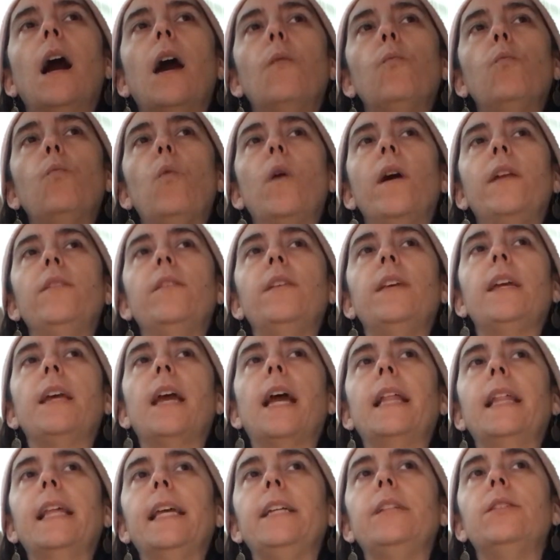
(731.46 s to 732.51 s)
One thing
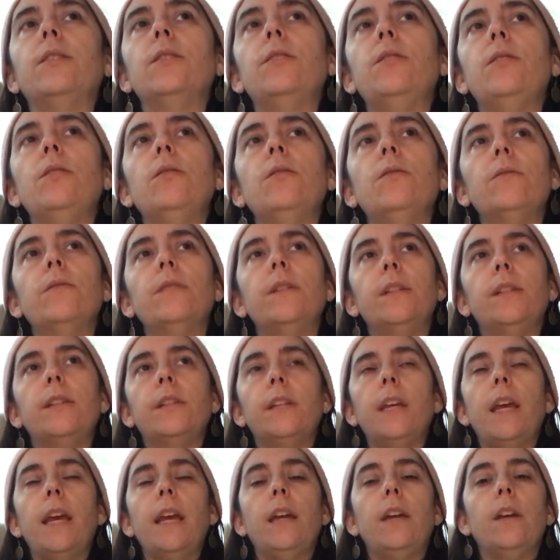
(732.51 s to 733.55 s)
I like to do is
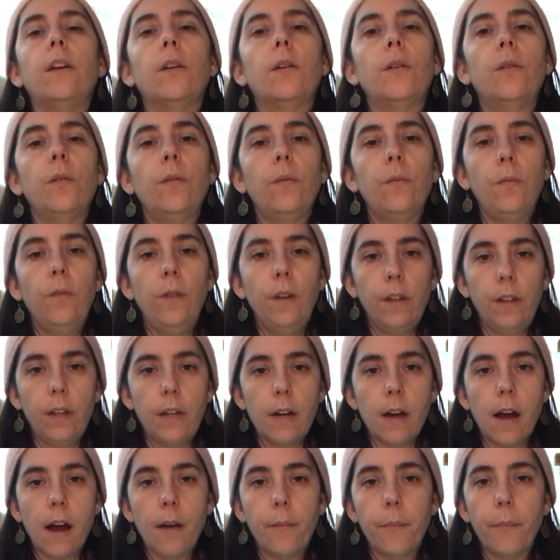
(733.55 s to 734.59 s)
take really
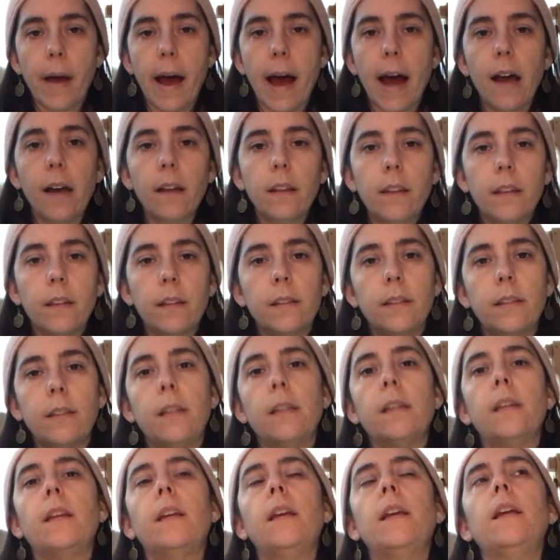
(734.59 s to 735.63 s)
hot baths,
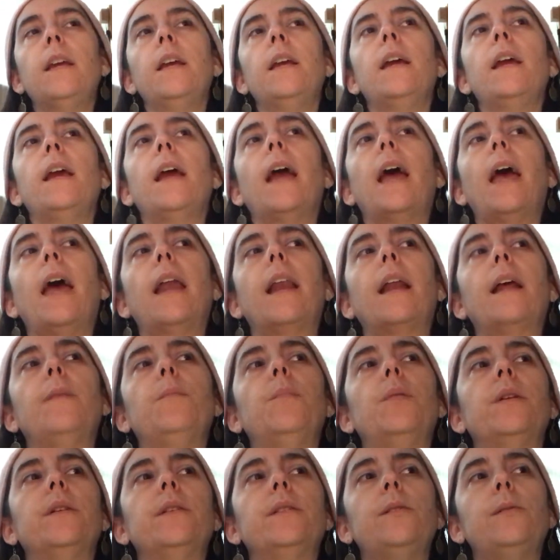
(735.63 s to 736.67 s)
and I
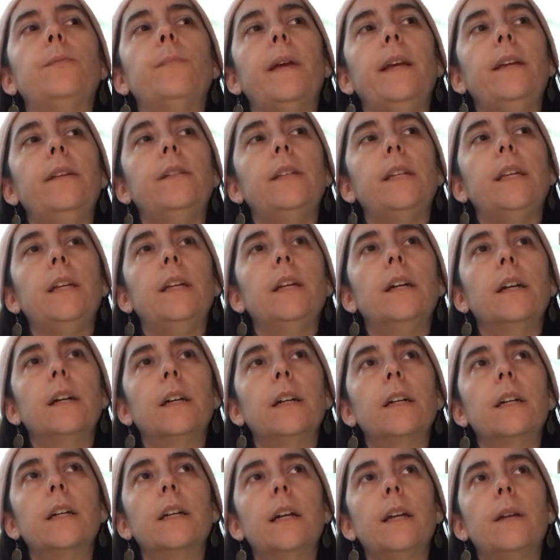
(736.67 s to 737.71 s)
put a space
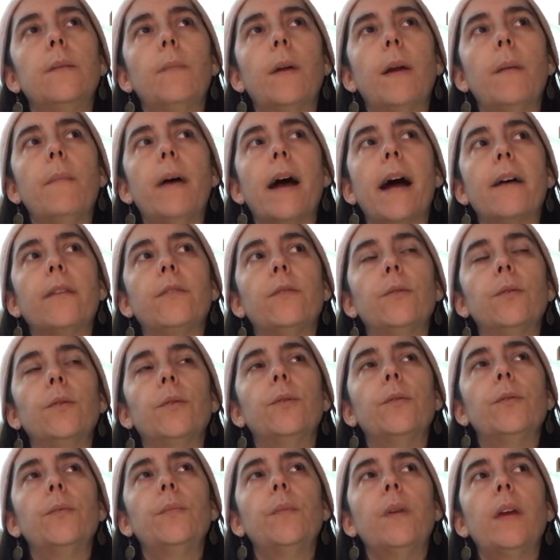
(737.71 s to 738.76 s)
heater in my
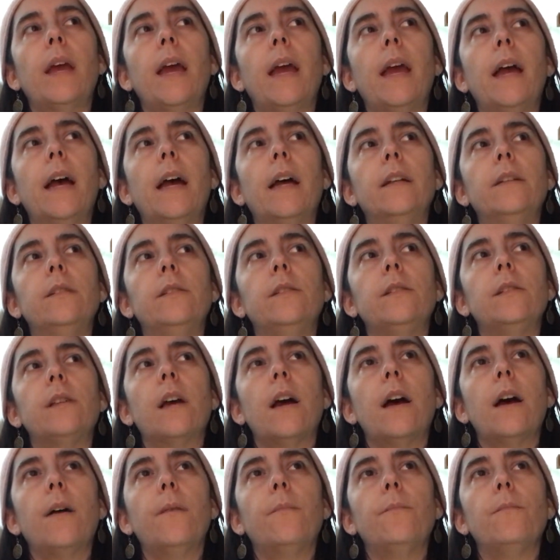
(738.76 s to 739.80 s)
bathroom, and
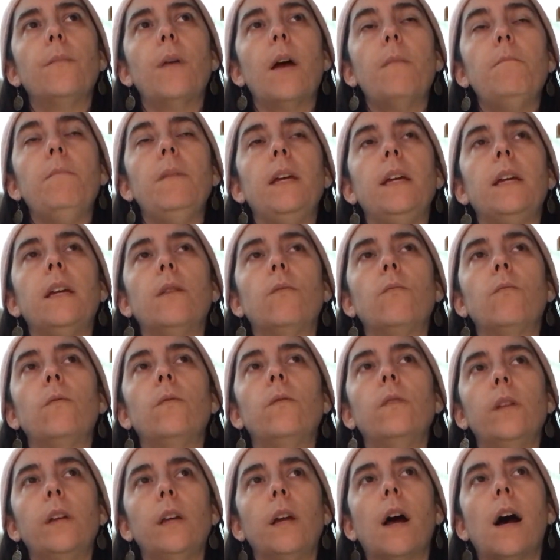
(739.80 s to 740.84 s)
I make it
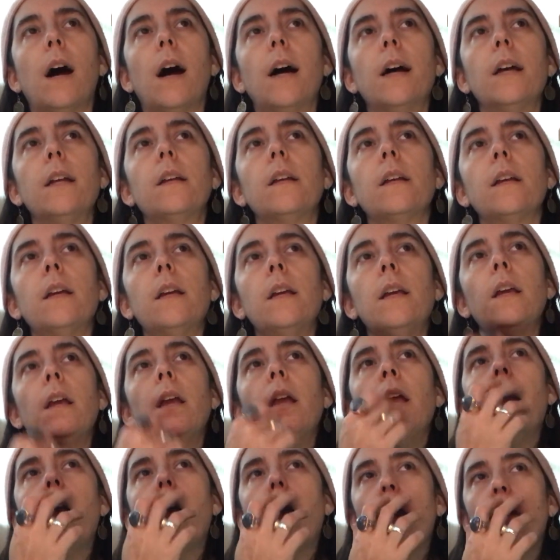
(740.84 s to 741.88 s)
really hot,
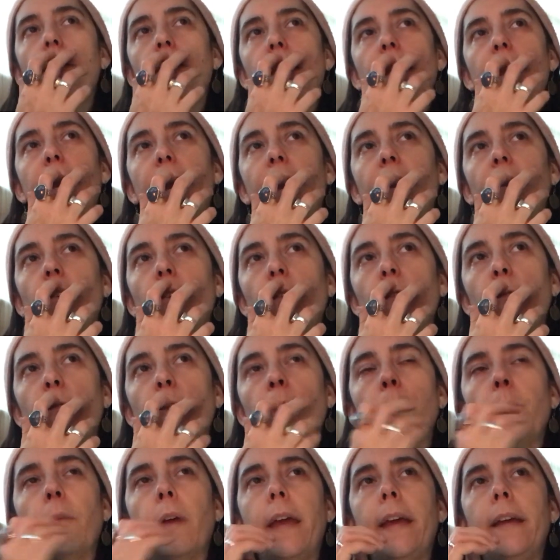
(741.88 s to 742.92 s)
and then I go
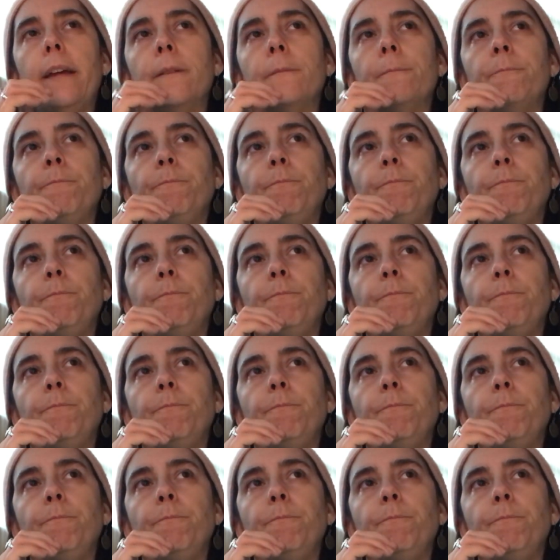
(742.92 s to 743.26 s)
from like